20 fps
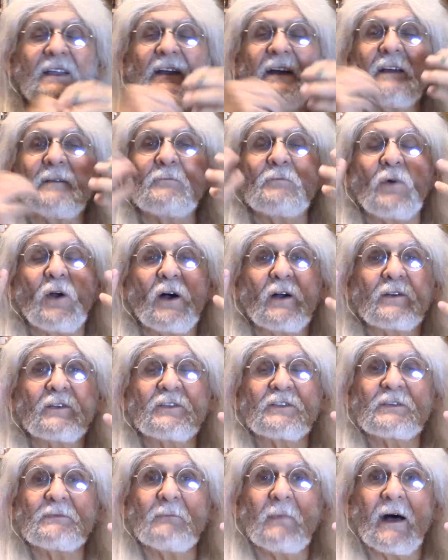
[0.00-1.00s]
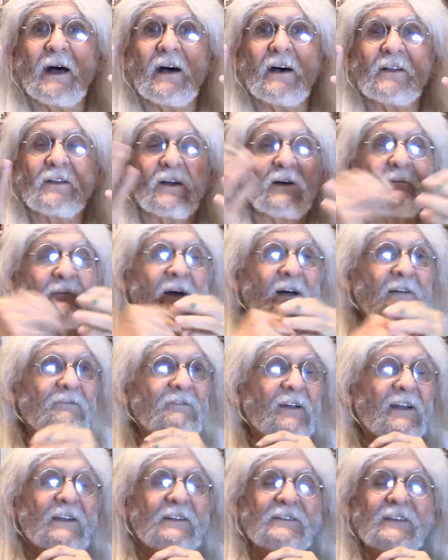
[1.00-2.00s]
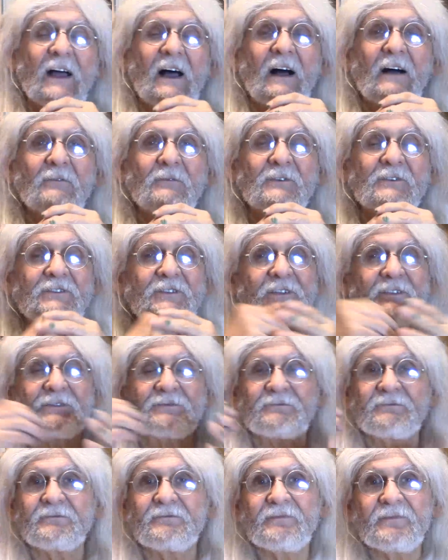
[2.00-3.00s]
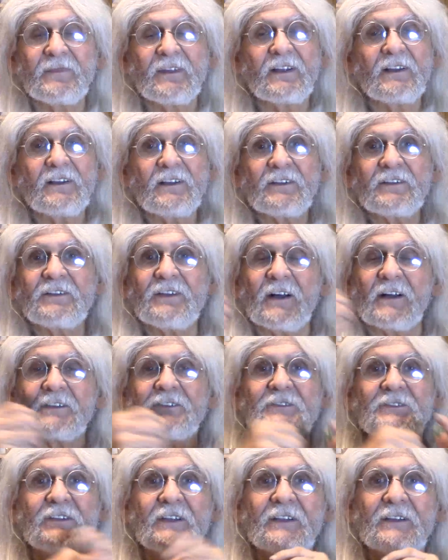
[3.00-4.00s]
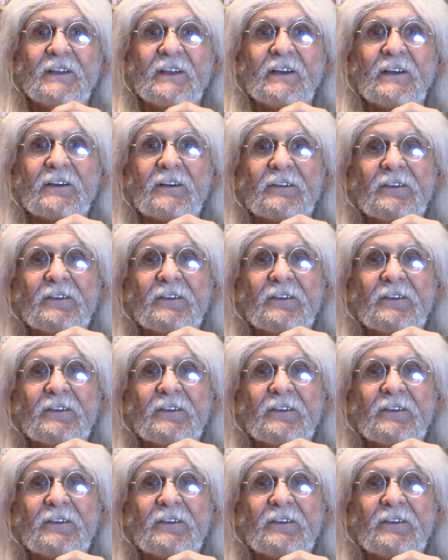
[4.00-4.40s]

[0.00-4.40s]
it brought a smile on my face. I was just touched in here